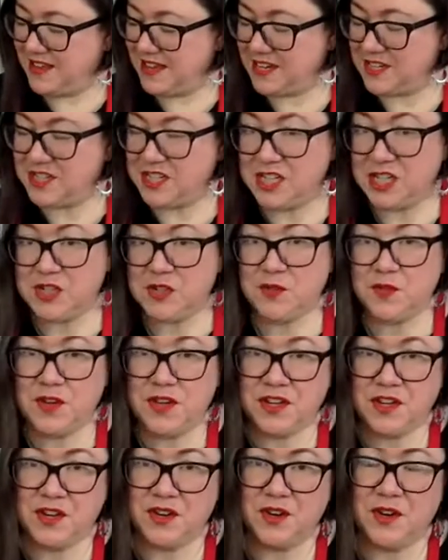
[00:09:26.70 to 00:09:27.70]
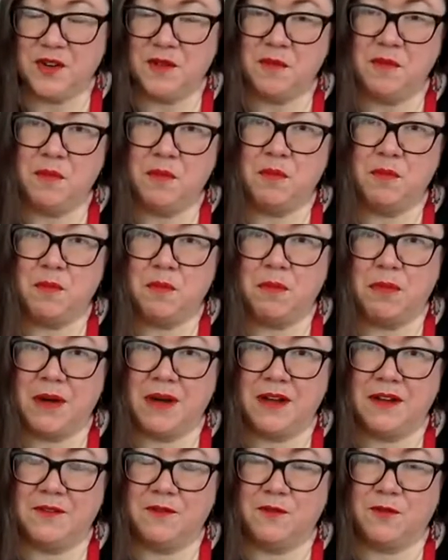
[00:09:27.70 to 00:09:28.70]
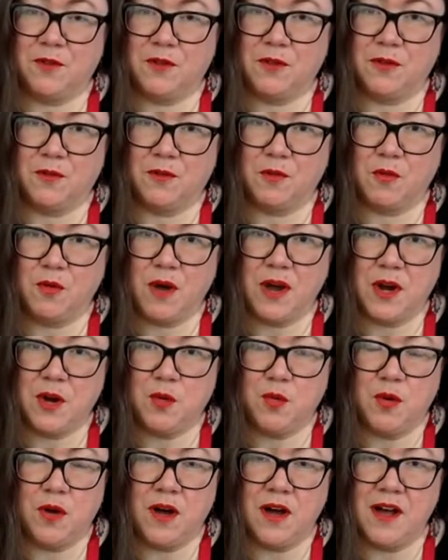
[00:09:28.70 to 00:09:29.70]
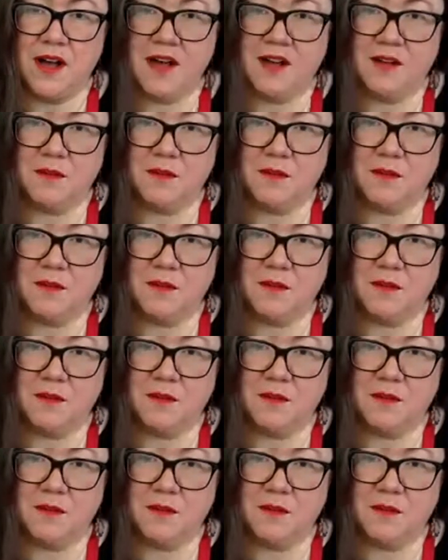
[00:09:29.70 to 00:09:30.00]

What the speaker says: teach figure, but for quite a while,